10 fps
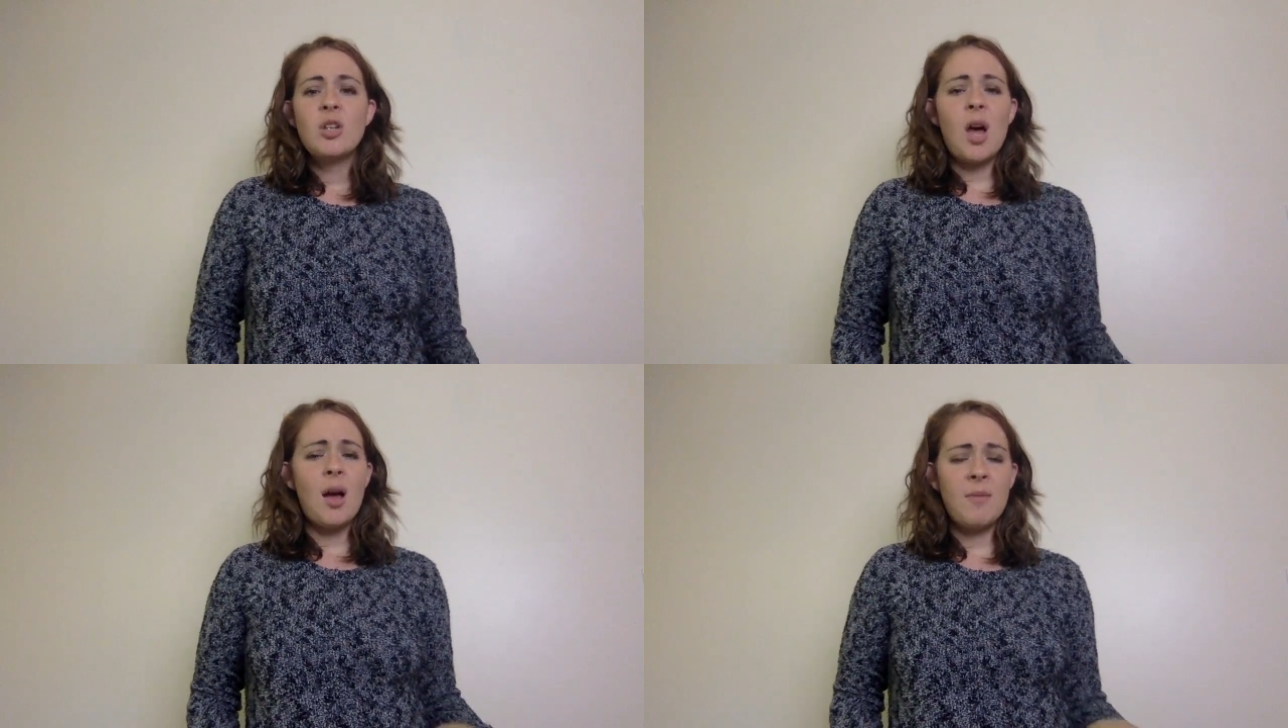
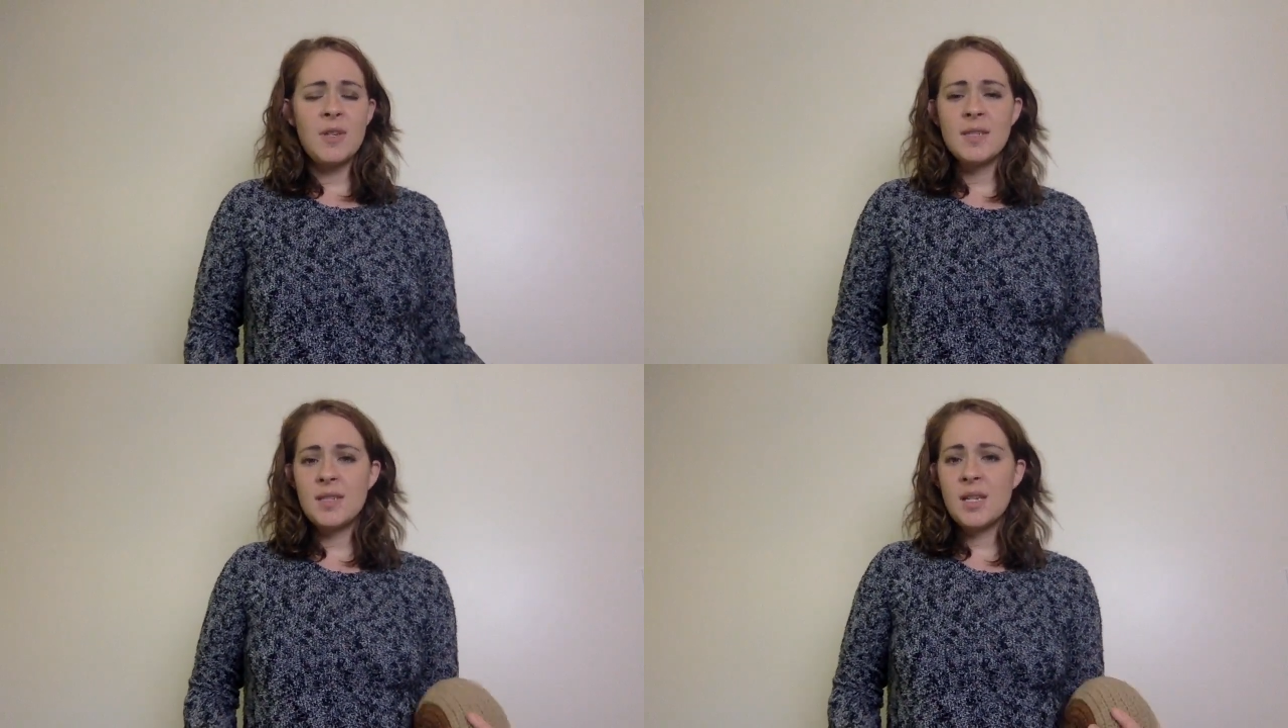
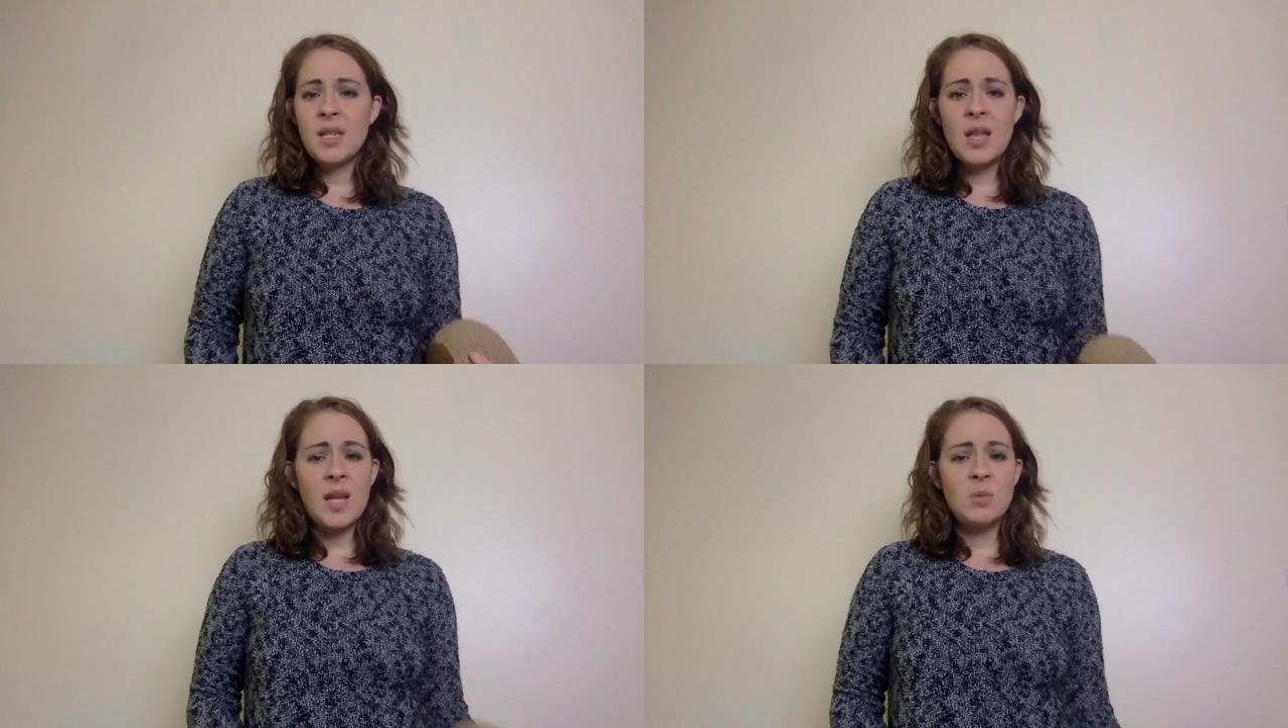
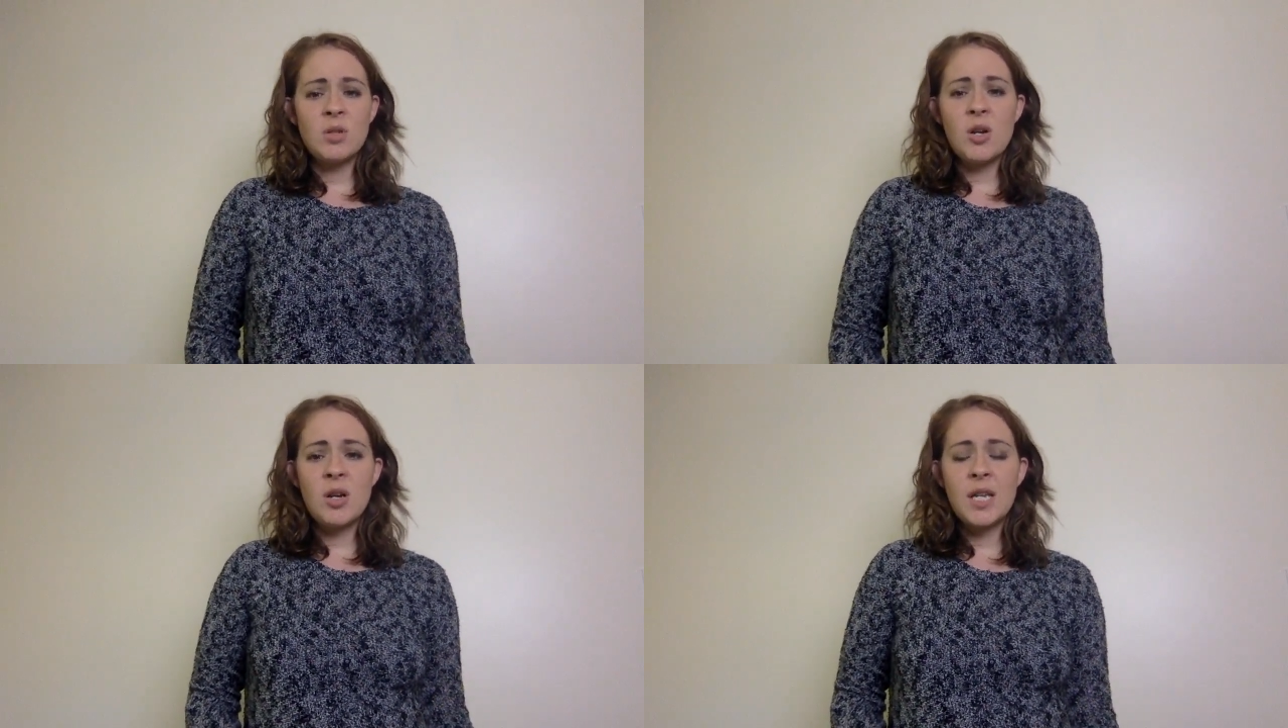Obviously, as we're
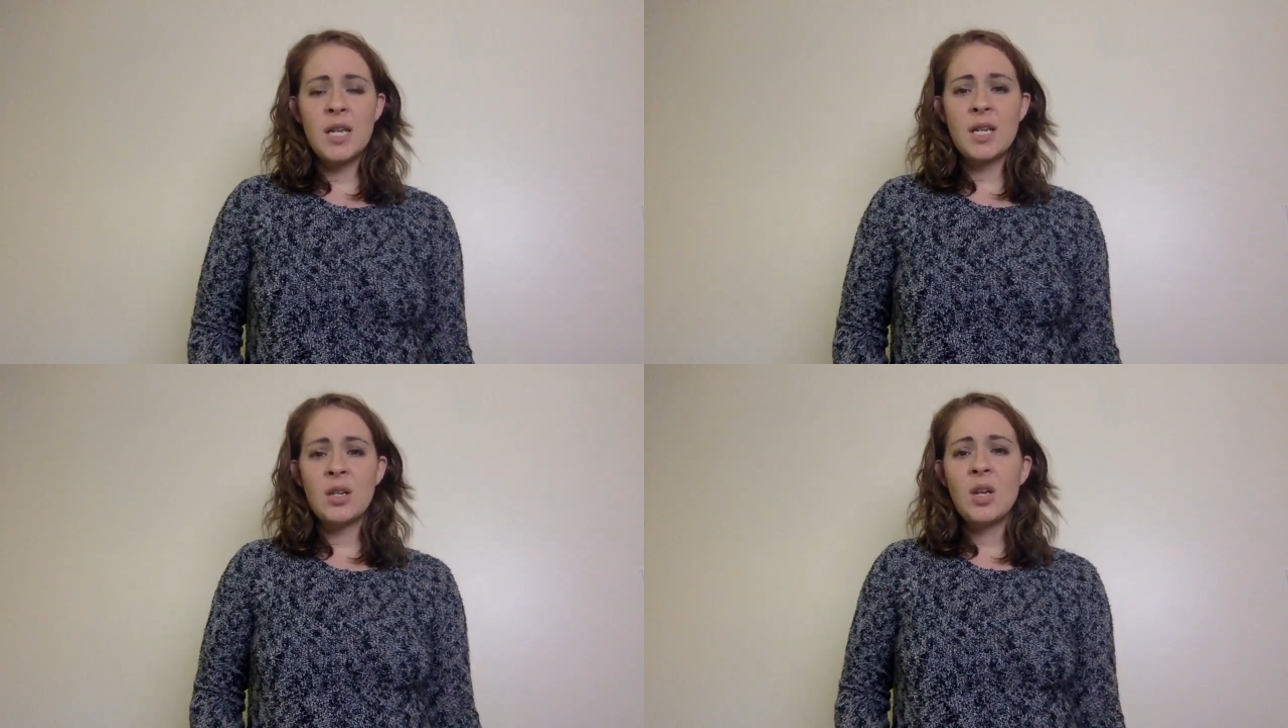
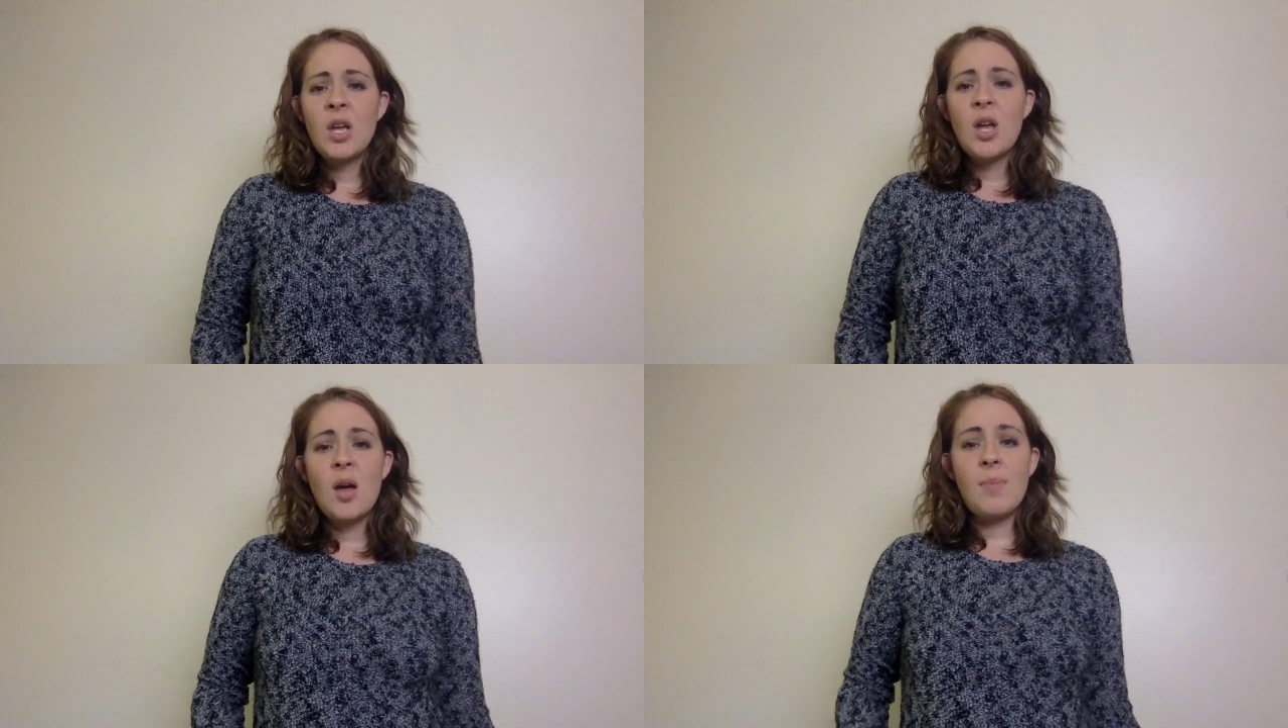talking
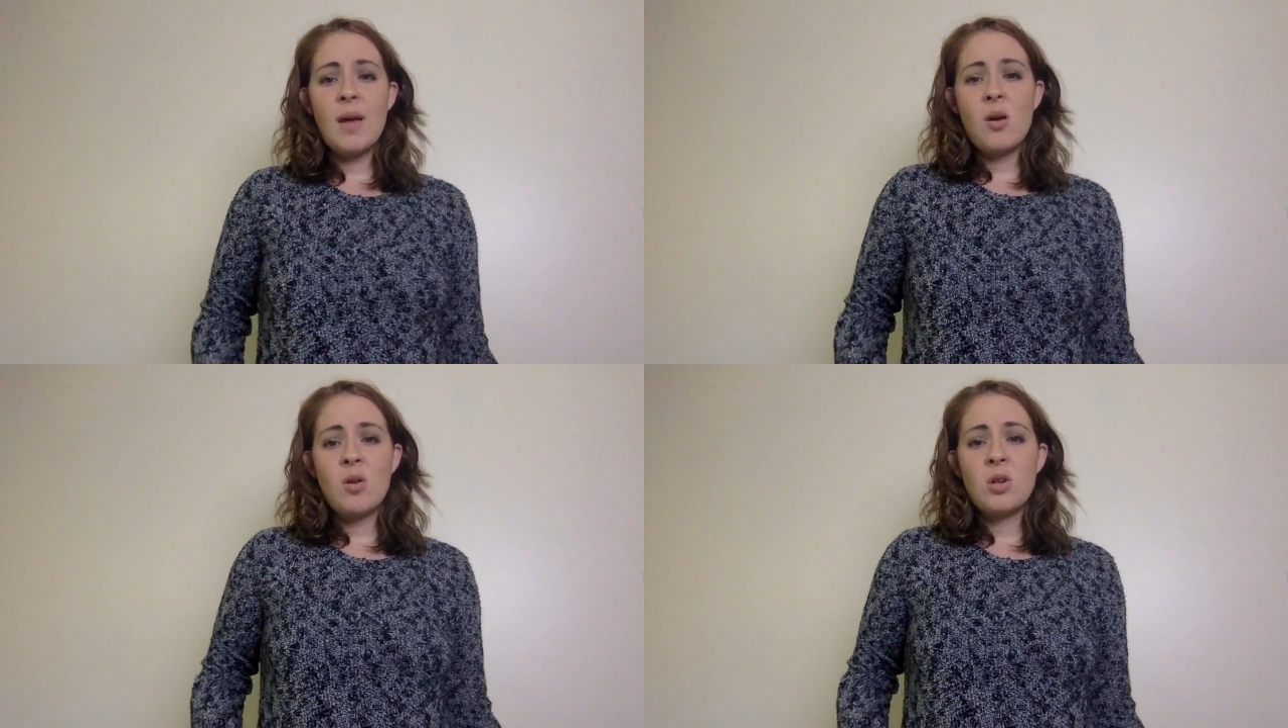
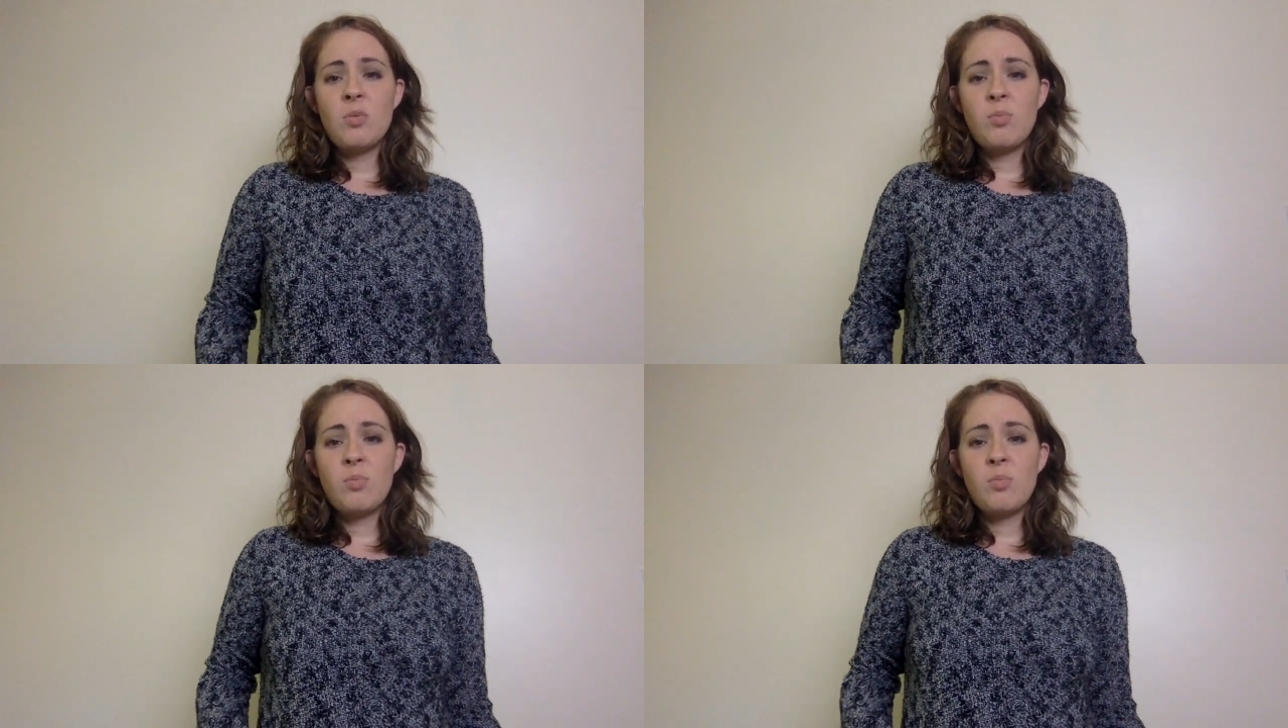about